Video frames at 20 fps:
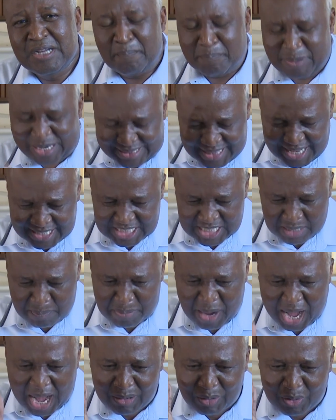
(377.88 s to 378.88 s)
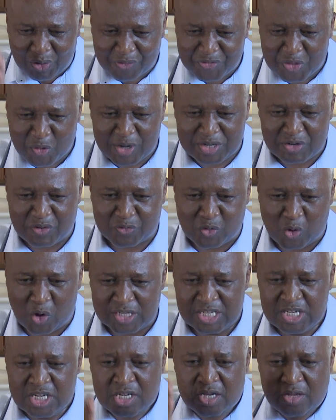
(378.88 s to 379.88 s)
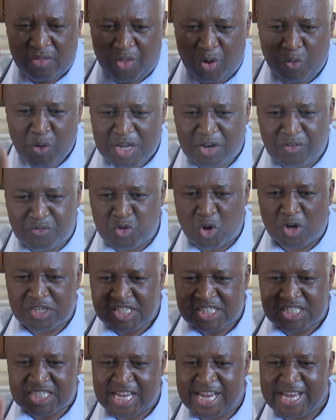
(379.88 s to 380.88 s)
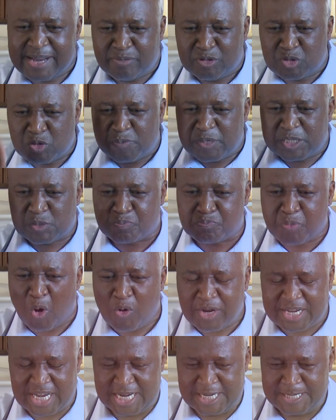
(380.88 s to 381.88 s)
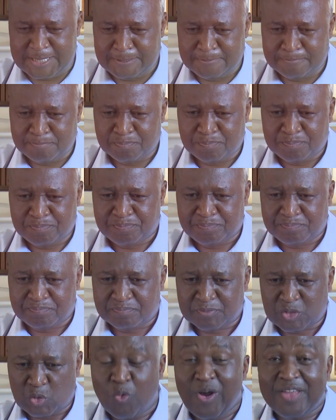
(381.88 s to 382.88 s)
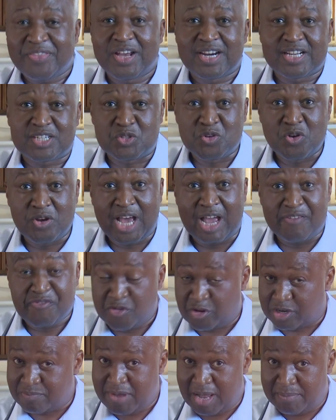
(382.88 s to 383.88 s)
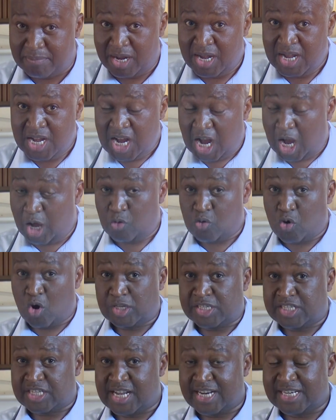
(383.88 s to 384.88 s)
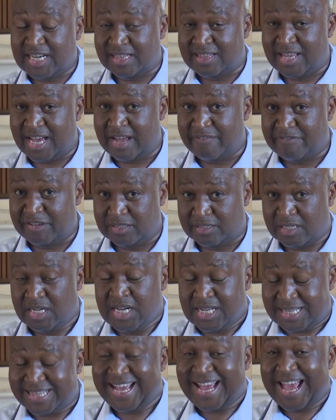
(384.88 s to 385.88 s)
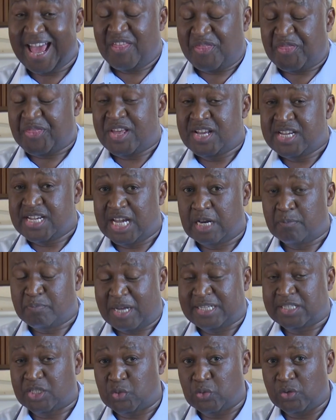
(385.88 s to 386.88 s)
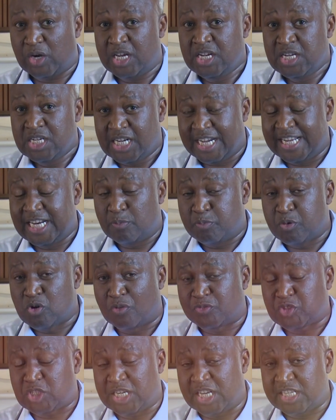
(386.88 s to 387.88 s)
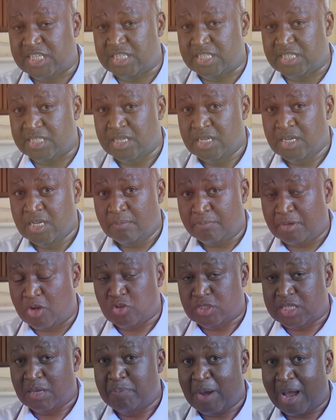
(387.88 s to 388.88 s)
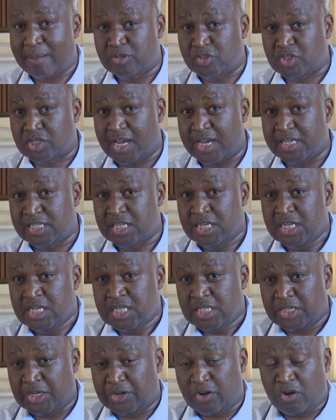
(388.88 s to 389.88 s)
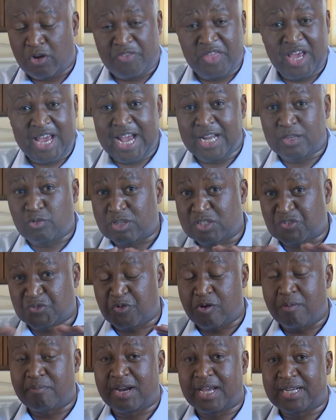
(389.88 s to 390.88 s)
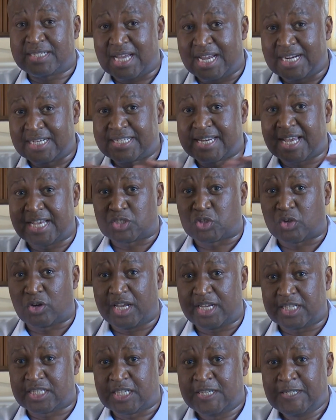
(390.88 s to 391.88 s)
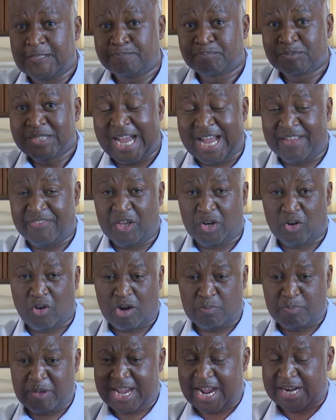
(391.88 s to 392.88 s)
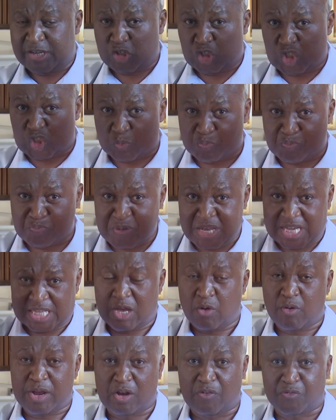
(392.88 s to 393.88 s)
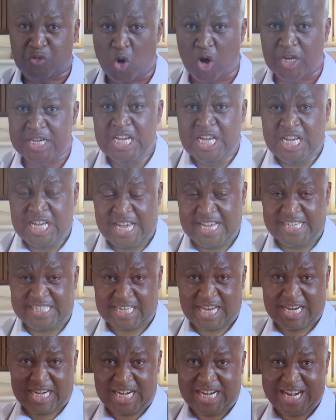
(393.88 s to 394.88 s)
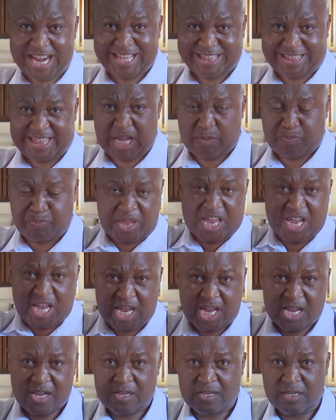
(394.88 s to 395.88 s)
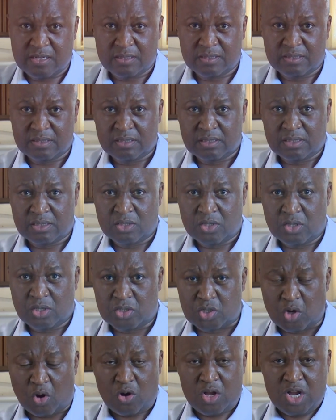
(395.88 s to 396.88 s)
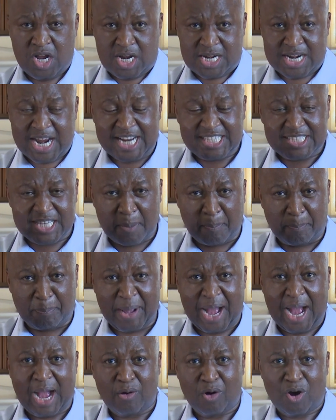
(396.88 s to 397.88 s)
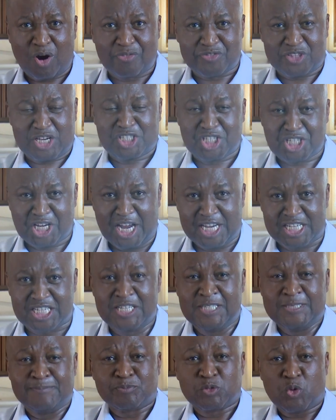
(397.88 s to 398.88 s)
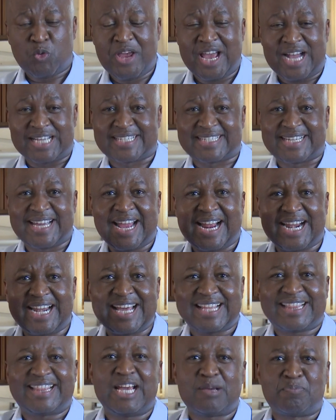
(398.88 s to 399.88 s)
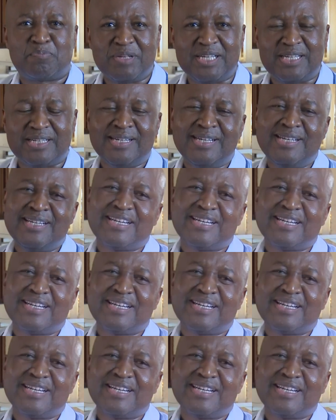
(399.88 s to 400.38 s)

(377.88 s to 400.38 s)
But that's the power of the Word of God. The Word of God is able to be spoken where there is no life. You remember how God created the heaven, the earth in particular, in the book of Genesis, because the Bible says, you know, the earth was formless and desolate, and the Lord began to speak the word of God. He said, Let there be. So that's the power of the church. We are saying, Let there be.